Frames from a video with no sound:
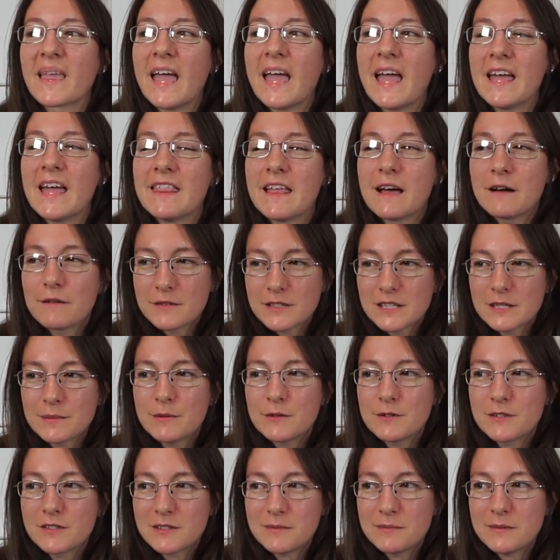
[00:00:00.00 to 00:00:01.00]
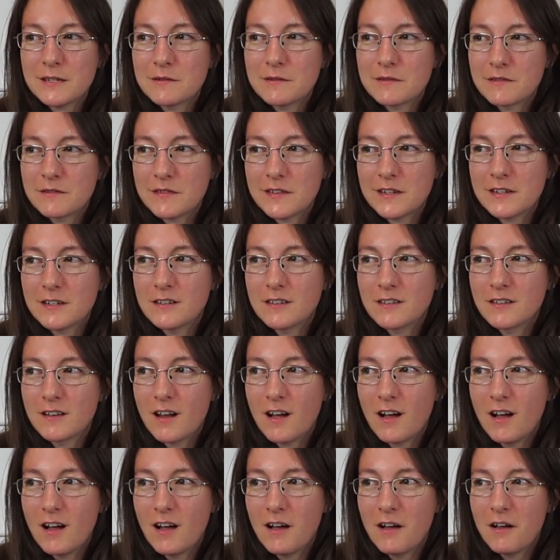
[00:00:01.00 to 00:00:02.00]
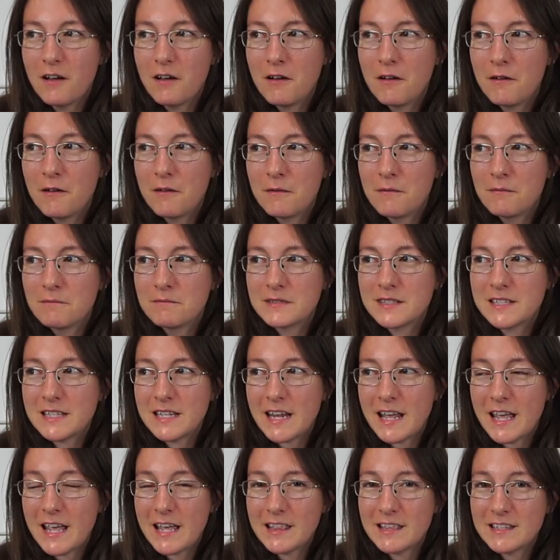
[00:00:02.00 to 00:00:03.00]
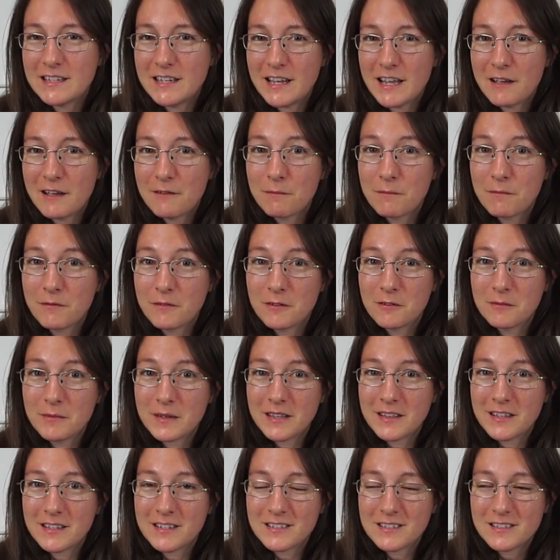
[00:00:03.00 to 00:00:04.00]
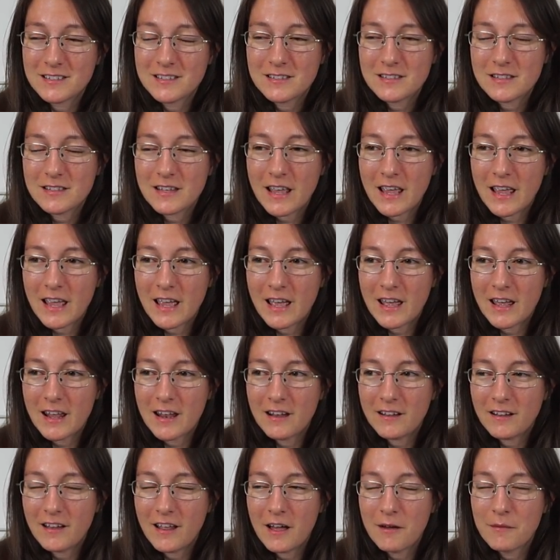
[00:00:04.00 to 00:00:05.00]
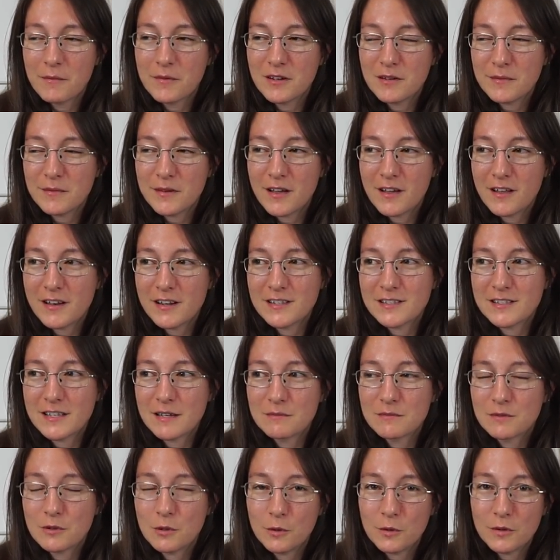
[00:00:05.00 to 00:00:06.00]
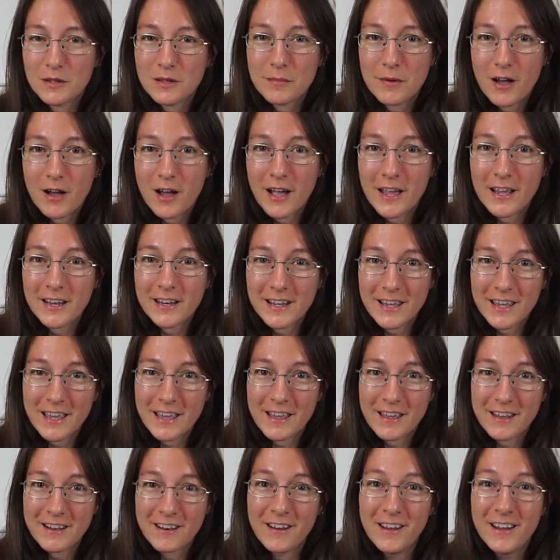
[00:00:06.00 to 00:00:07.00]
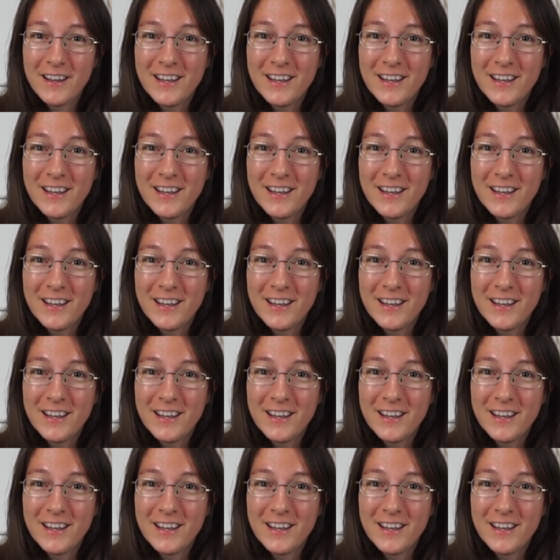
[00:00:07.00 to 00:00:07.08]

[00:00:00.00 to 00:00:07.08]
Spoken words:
And that was supposed to be revealed today, the day I'm filming this. And I'm gonna be honest, I'm totally behind again.